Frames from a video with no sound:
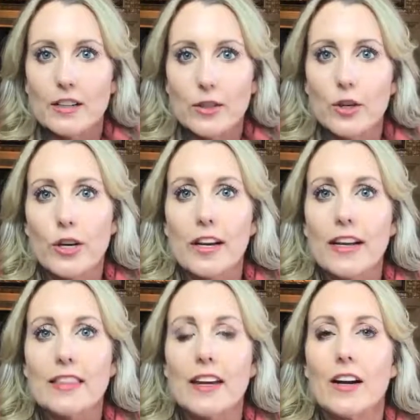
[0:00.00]
and you're going to
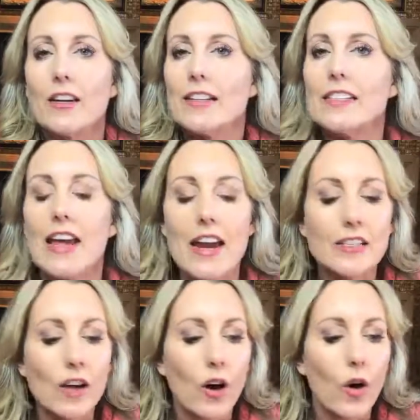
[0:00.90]
get there. It
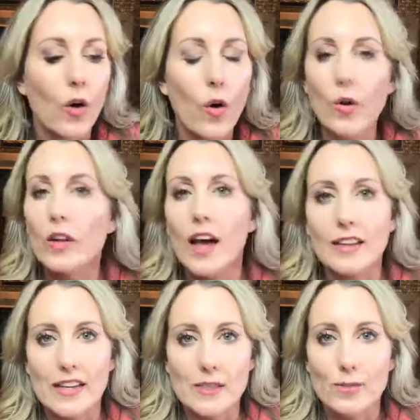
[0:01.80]
takes a whole
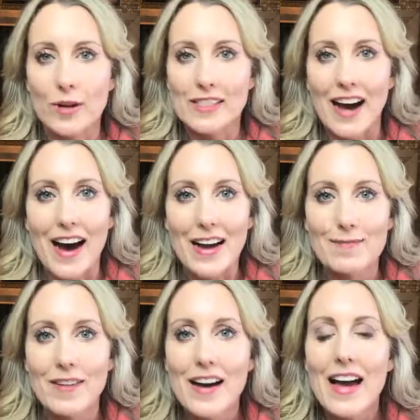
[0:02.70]
lot less more
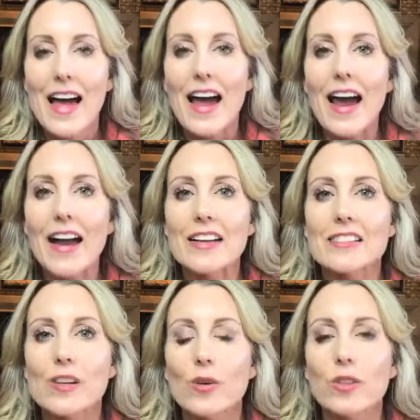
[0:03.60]
time and
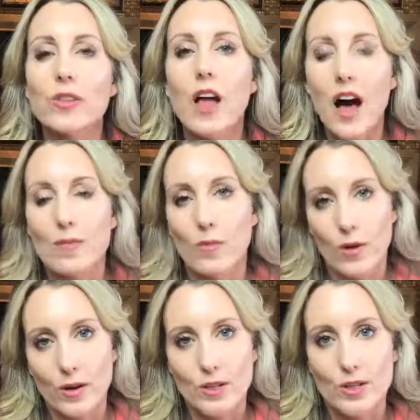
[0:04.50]
it's a lot
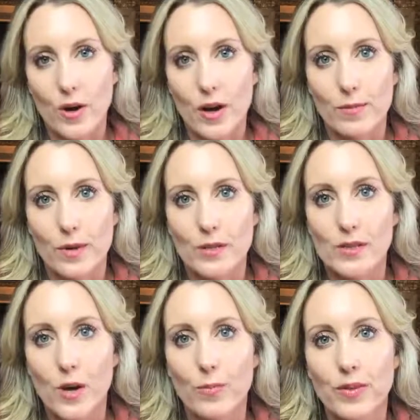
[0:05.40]
more enjoyable.
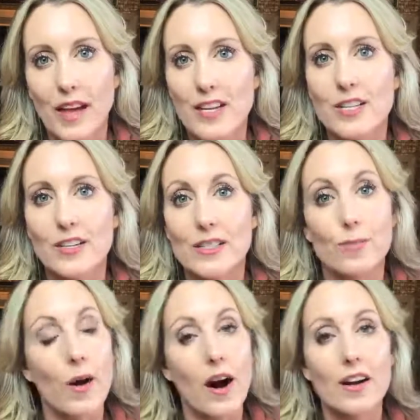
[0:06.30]
So pleasure is
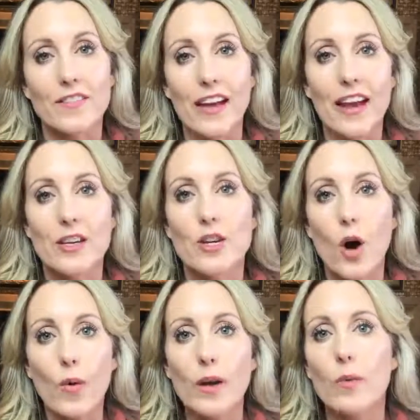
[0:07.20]
a part of it, and
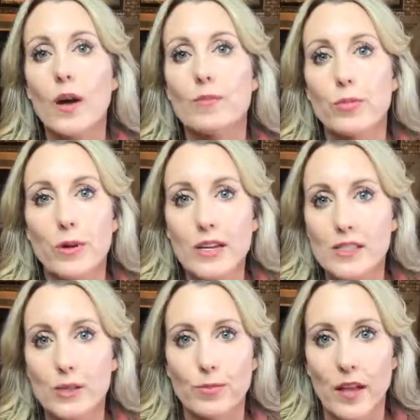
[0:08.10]
knowing what
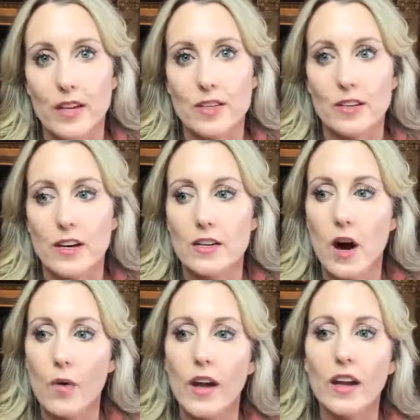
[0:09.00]
brings you pleasure and
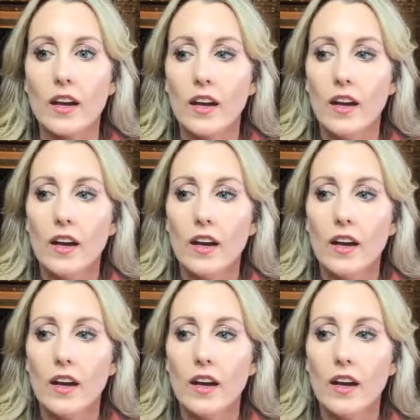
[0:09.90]
knowing